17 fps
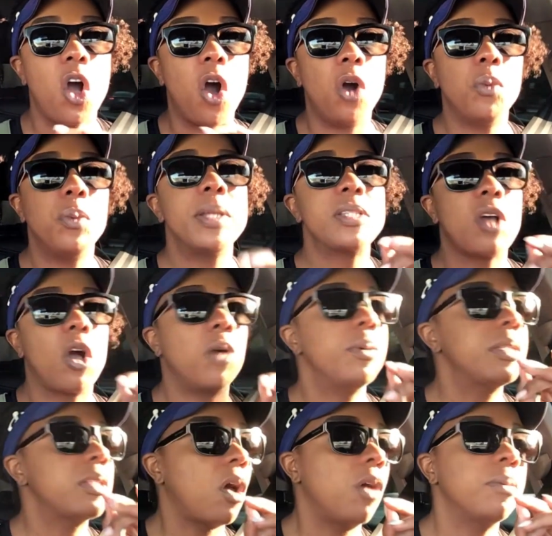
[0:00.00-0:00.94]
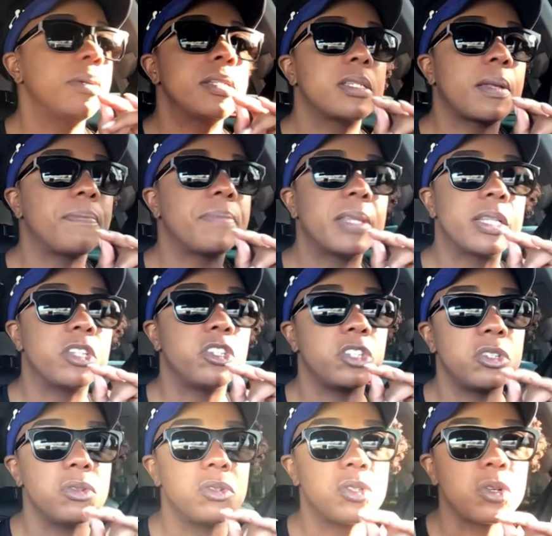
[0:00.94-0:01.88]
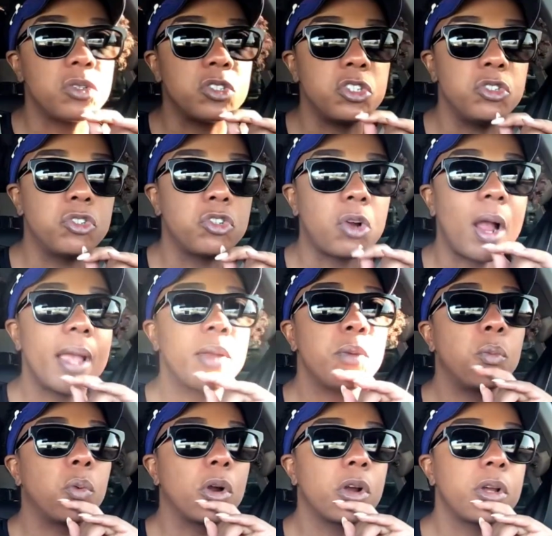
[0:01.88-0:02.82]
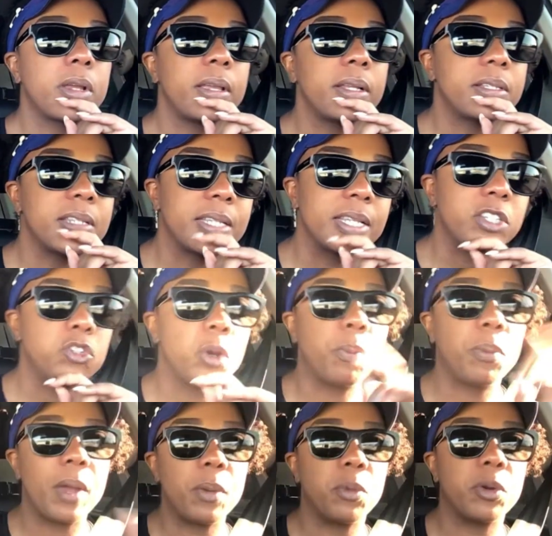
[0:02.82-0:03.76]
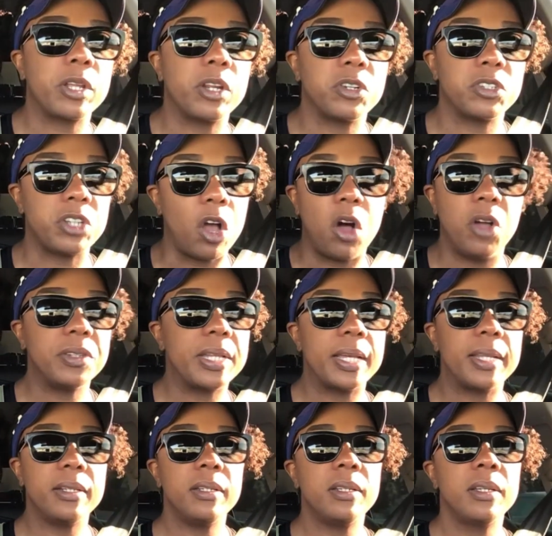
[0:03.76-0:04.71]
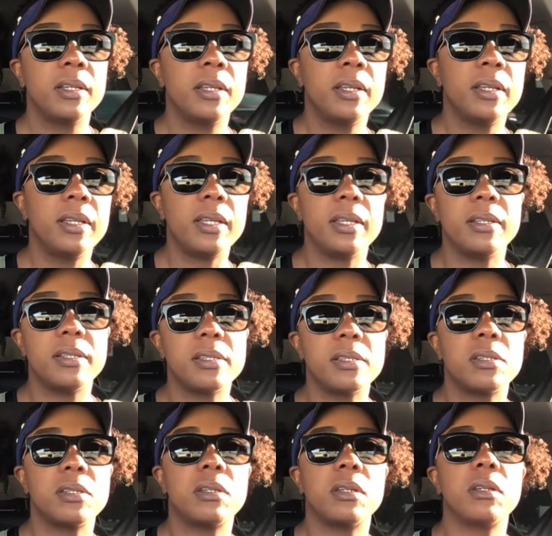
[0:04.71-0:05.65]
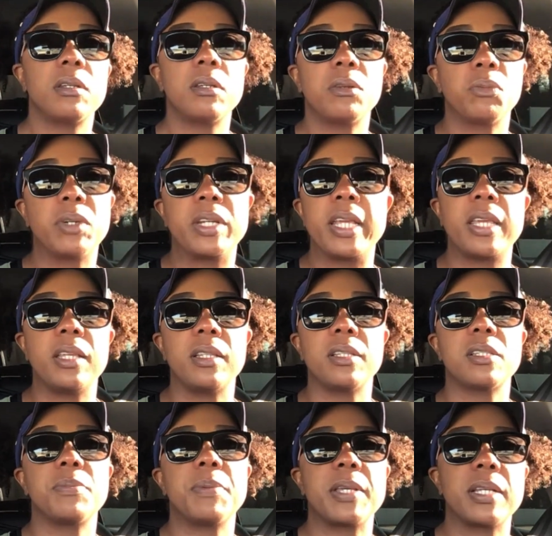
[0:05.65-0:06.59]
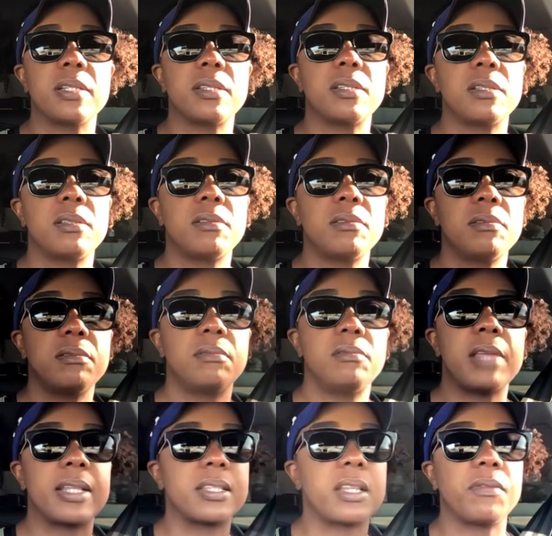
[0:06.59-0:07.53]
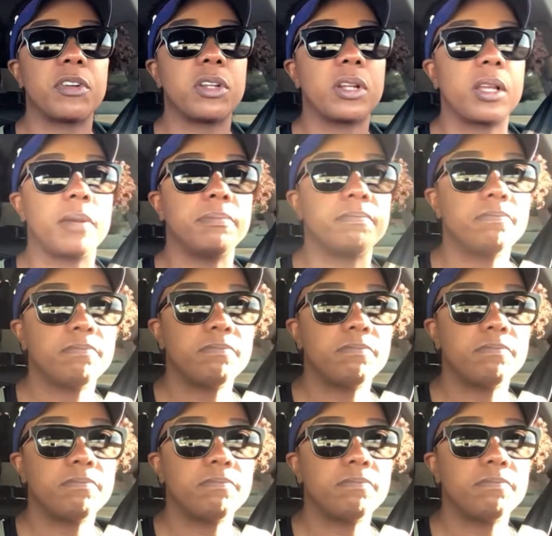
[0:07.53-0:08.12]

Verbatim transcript: always, always, always something to do. So to try and work to get to a point where you're all done is ridiculous because that's never going to come